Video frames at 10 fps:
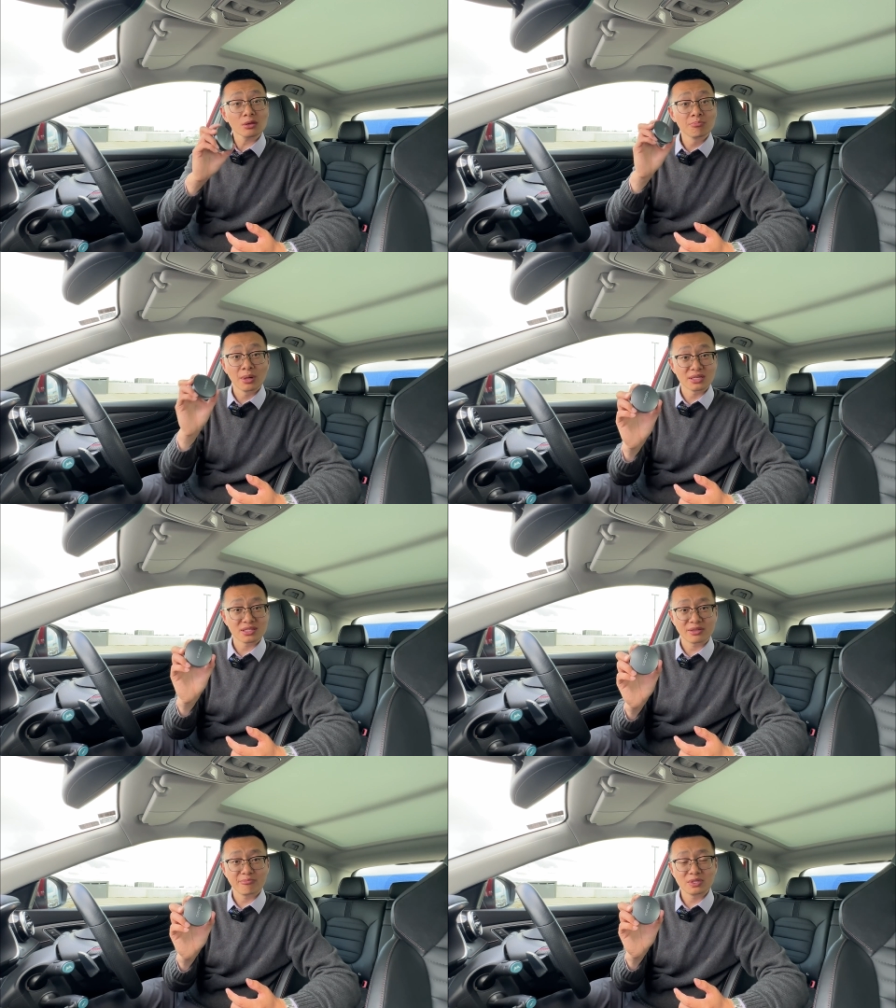But
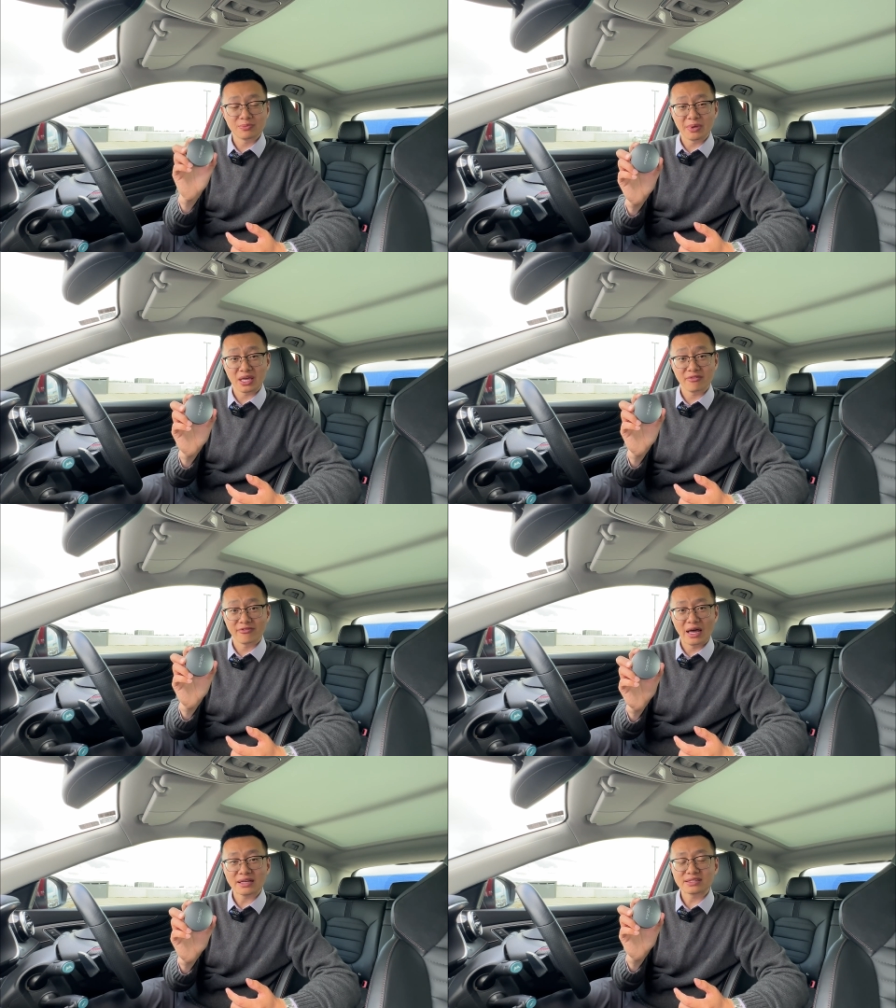speaking of
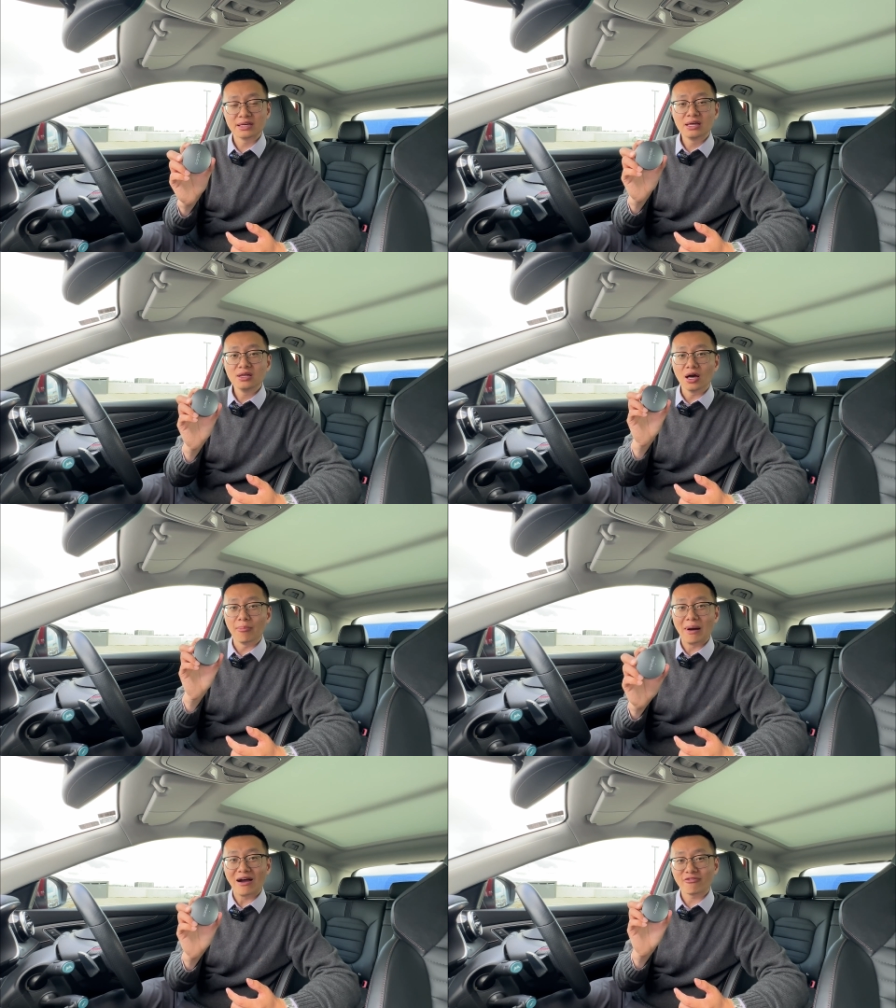that,
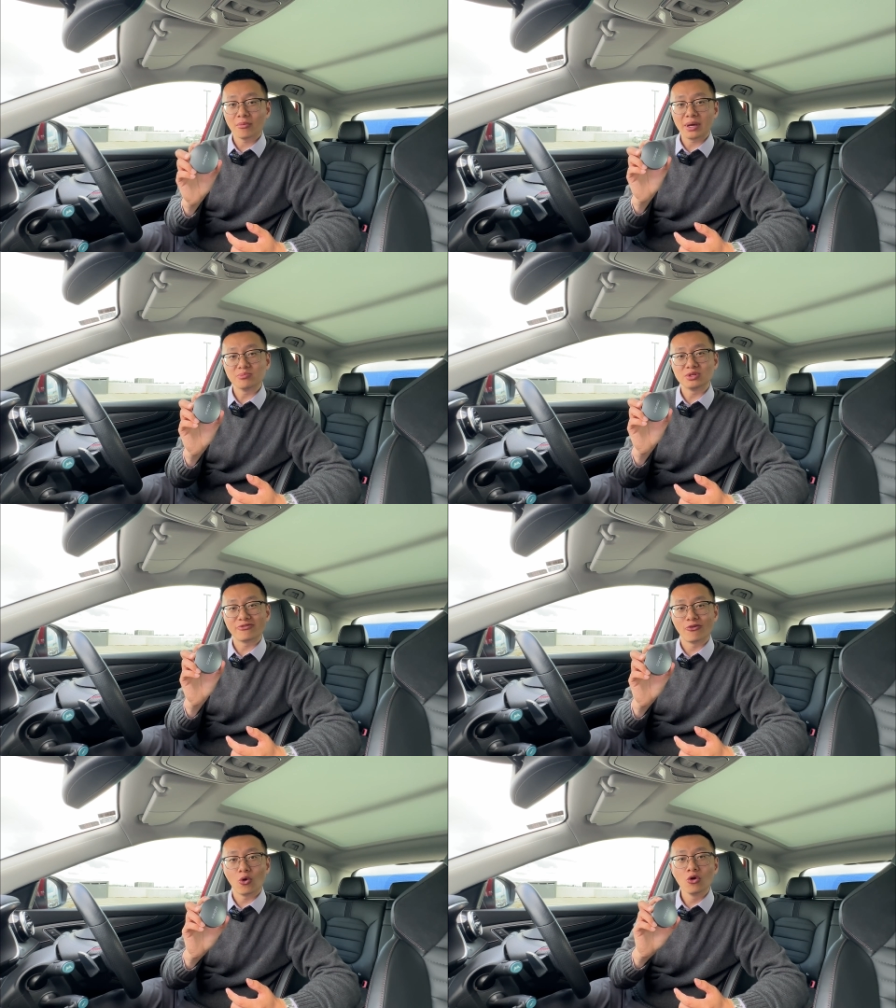apart from
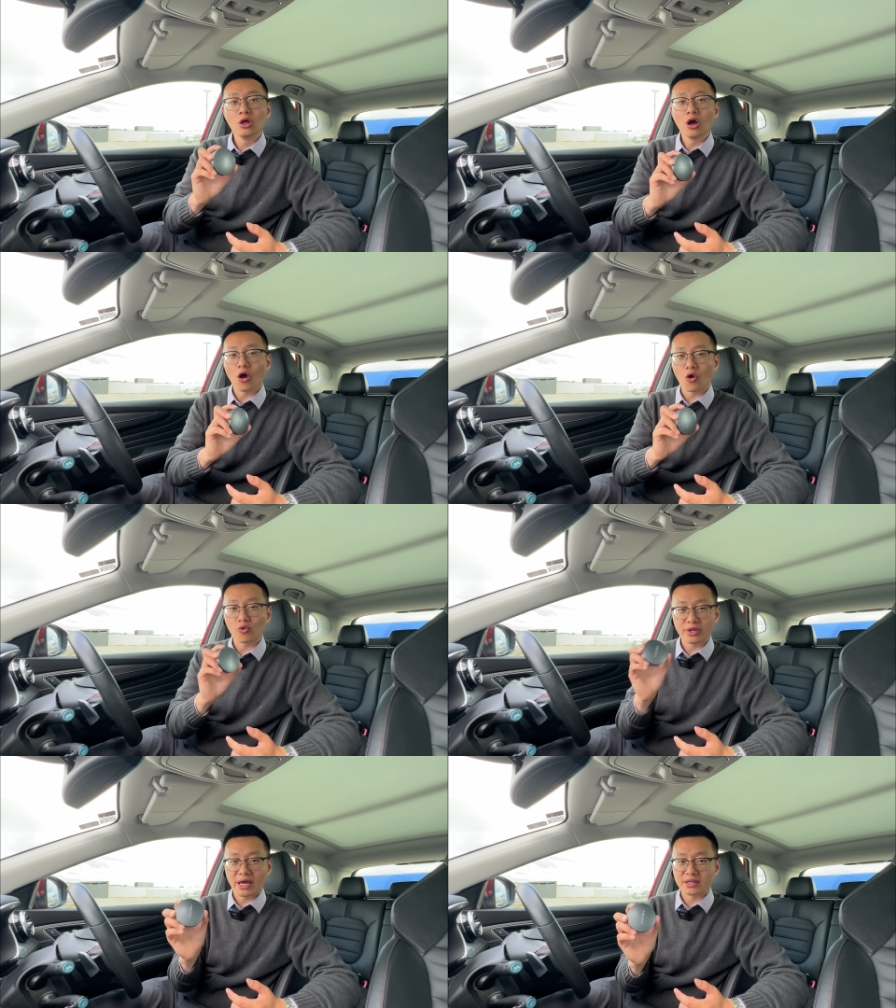MG4, all
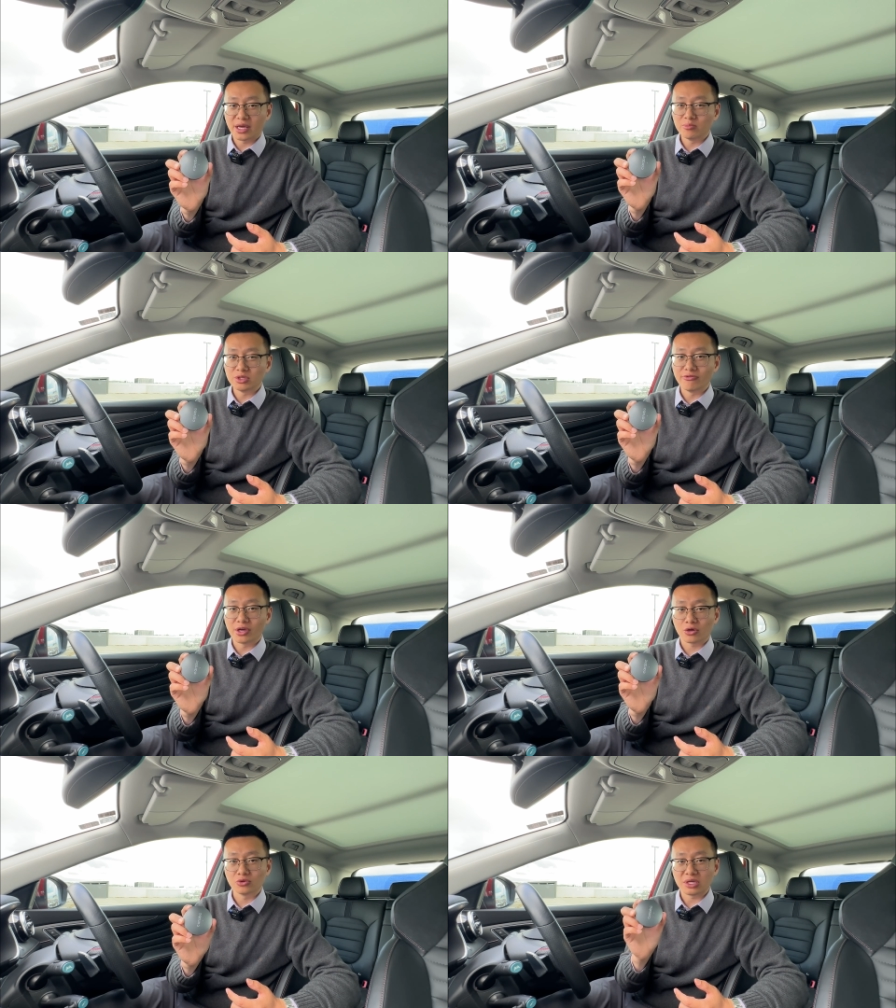the other MG
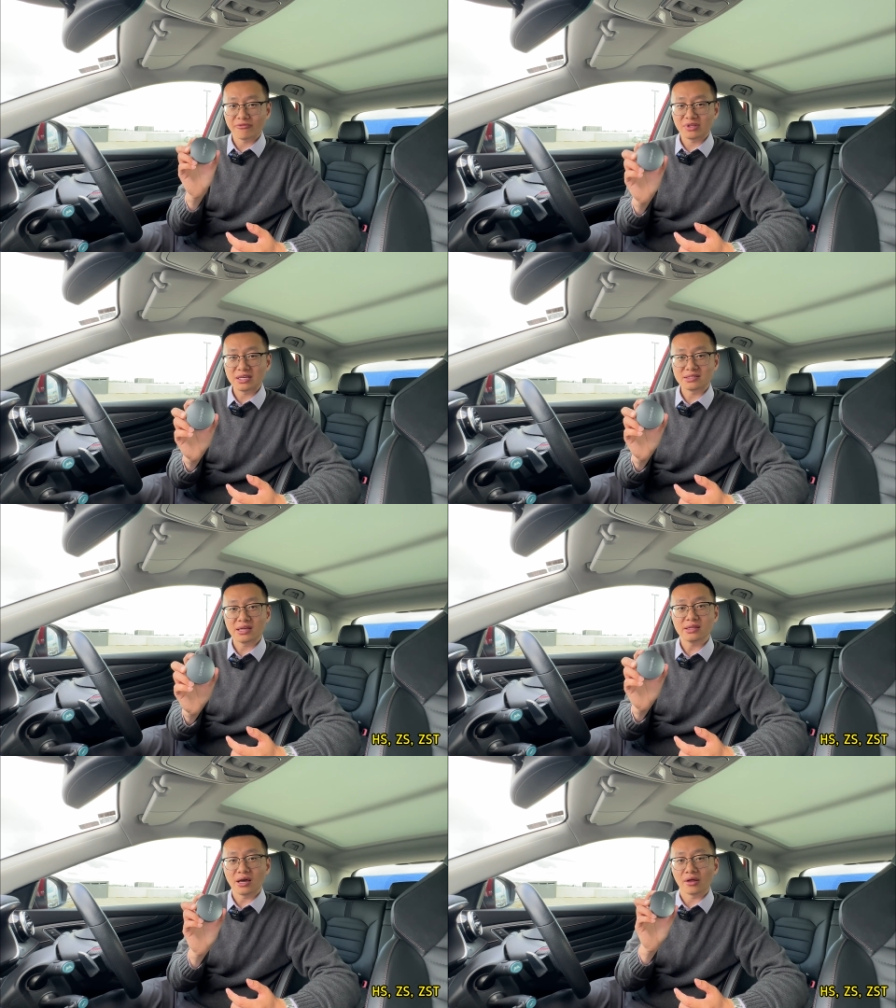vehicles I've
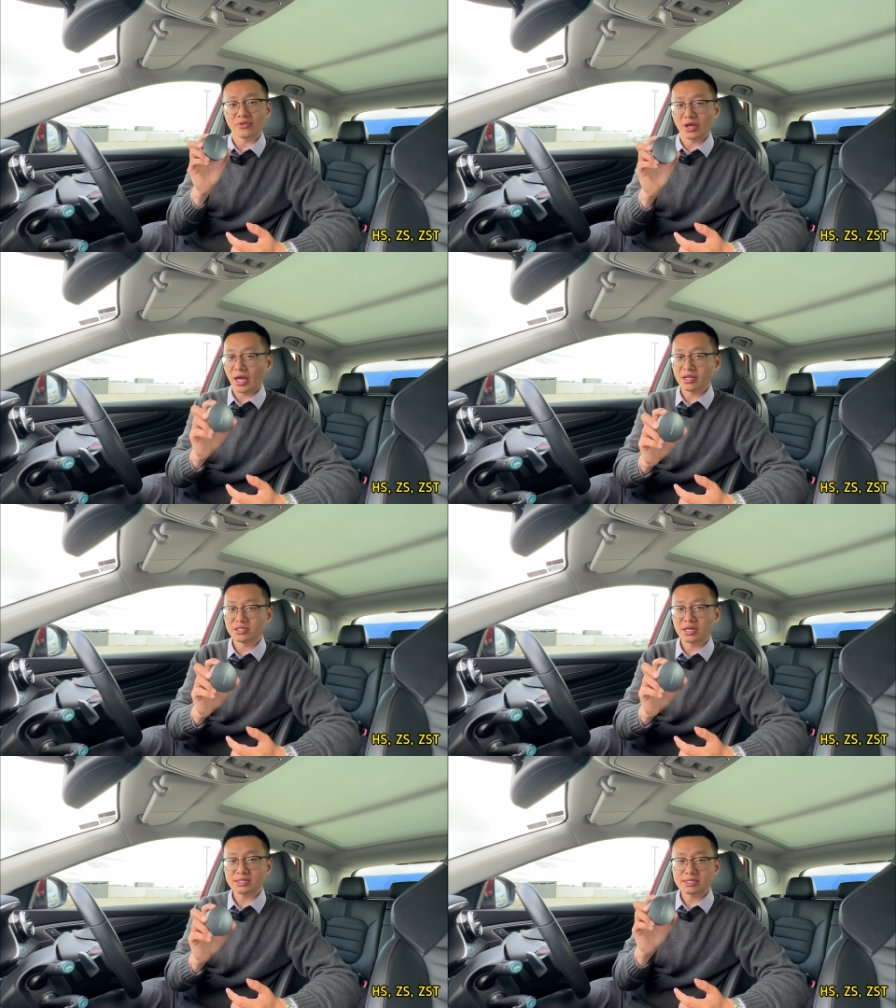tested on the
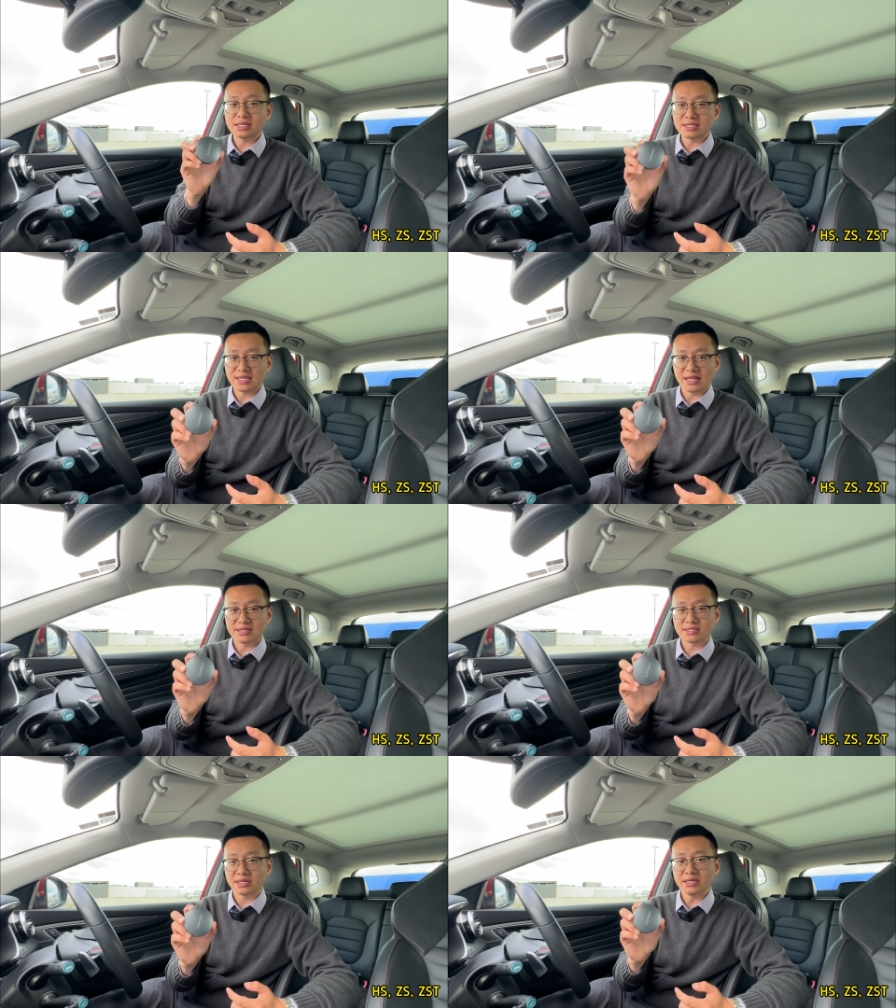HS,
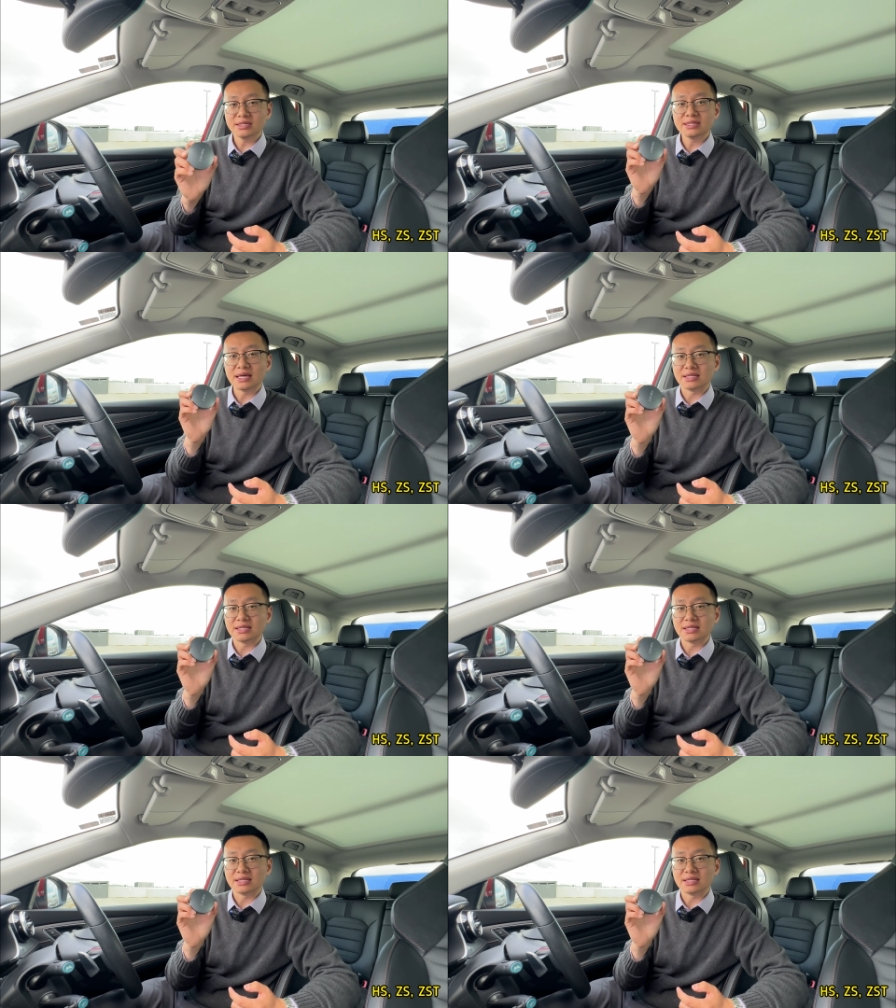ZST, and